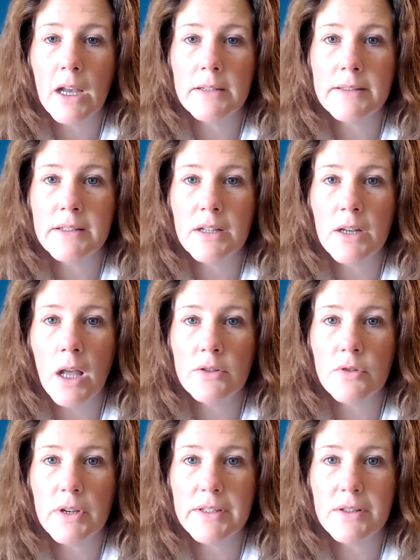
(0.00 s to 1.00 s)
us to
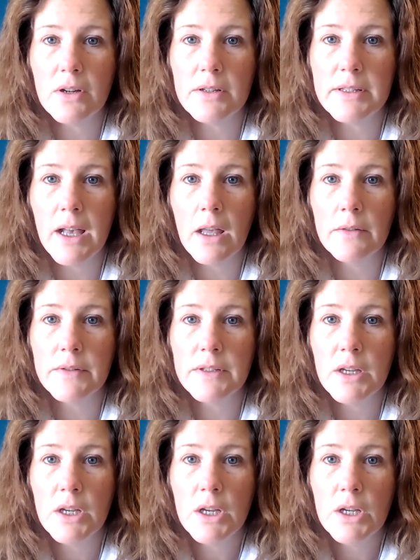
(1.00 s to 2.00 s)
not trust ourselves,